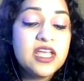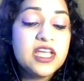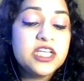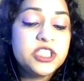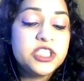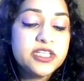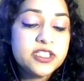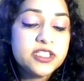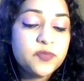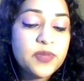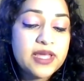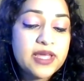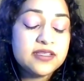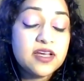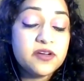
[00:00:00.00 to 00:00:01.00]
She
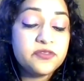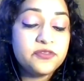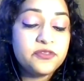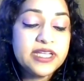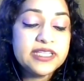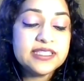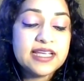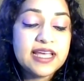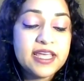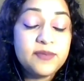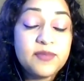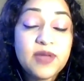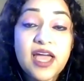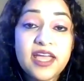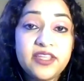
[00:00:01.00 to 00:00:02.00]
spent her free time
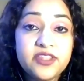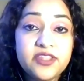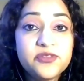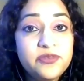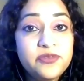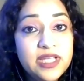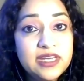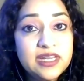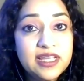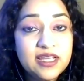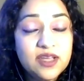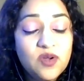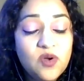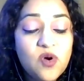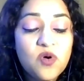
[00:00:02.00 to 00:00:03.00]
either
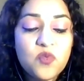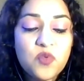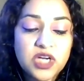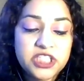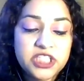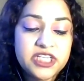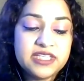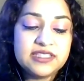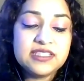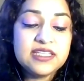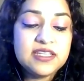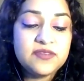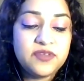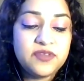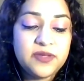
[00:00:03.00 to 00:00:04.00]
reading or watching
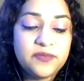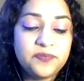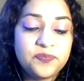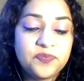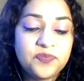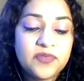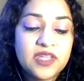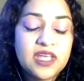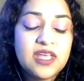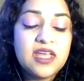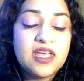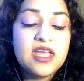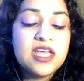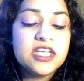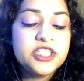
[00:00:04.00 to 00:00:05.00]
TV.
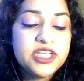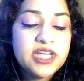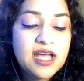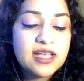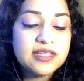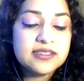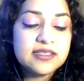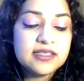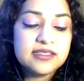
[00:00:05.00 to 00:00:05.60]
She thought